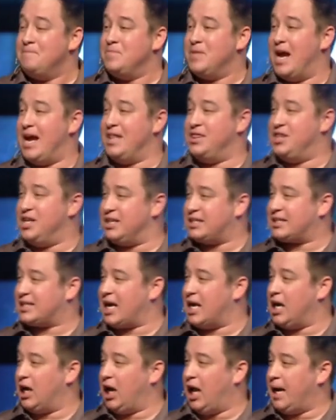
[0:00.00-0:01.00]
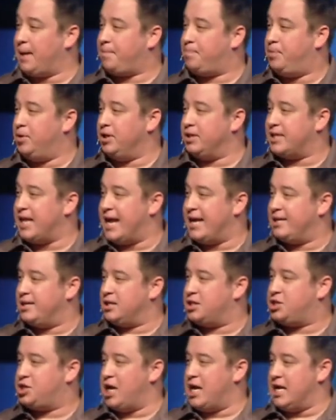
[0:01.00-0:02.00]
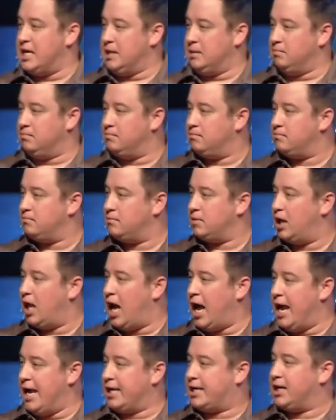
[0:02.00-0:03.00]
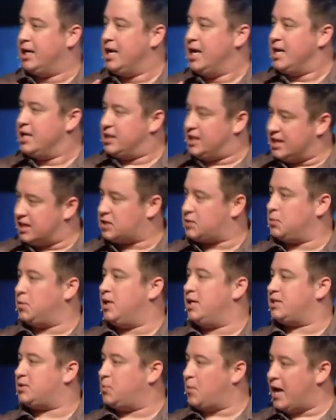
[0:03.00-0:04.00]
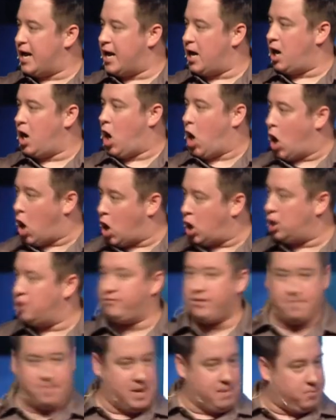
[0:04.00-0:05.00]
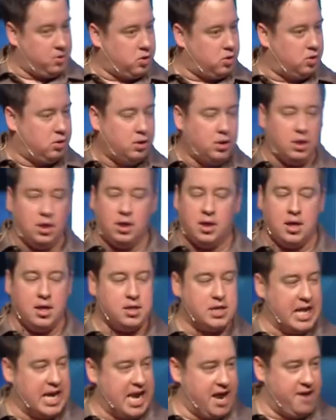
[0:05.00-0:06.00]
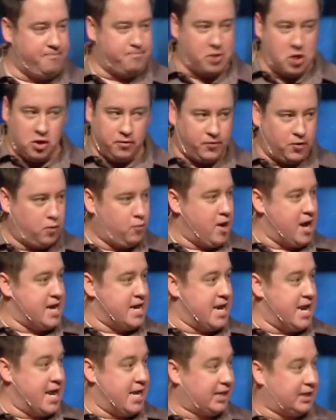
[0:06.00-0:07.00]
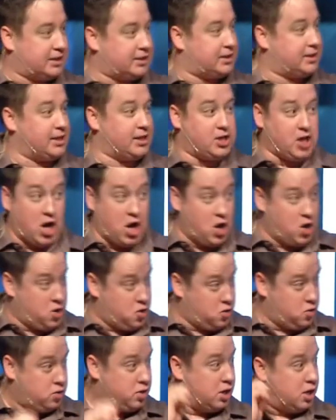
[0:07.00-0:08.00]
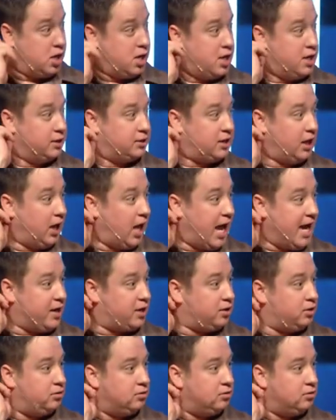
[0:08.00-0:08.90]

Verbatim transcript: and this kind of like put that to shame. Like, this was where all of the people that have beautiful rednecks go to, like,